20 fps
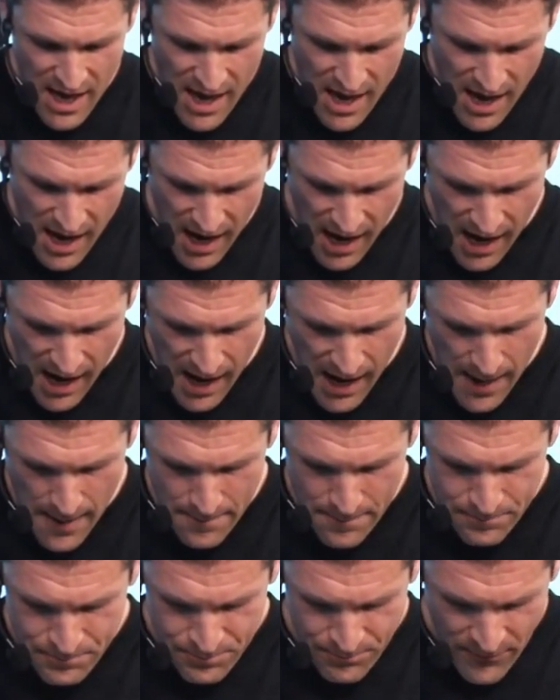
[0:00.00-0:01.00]

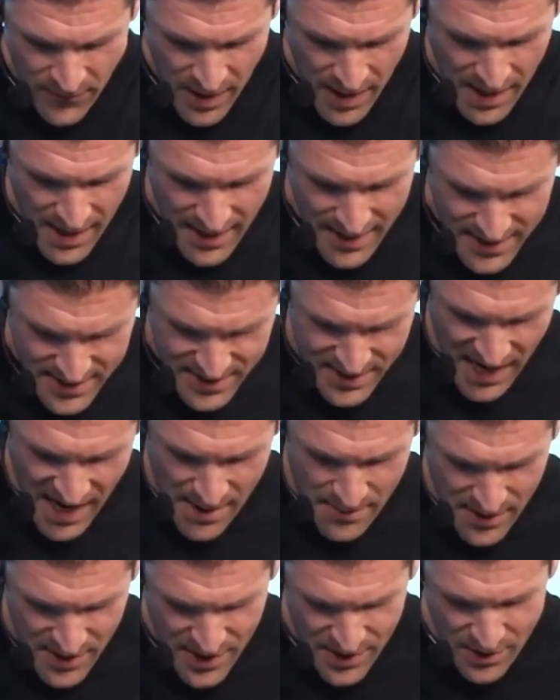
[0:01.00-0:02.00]

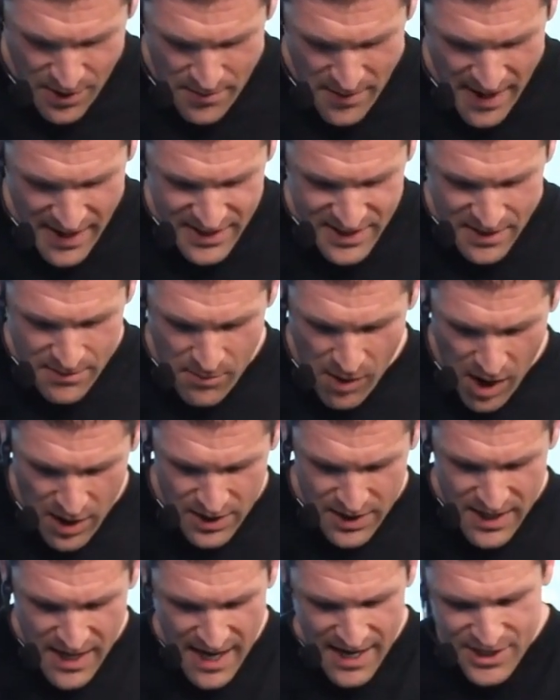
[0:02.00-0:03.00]
Sami, you're amazing.
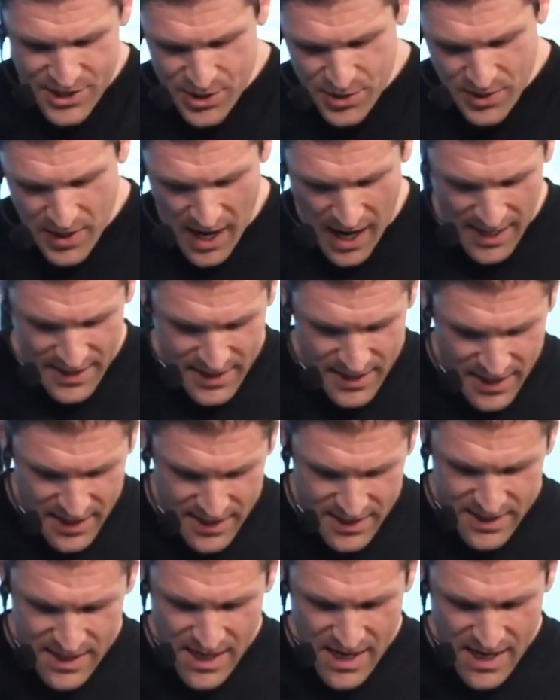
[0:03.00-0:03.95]
Molly H., you got this.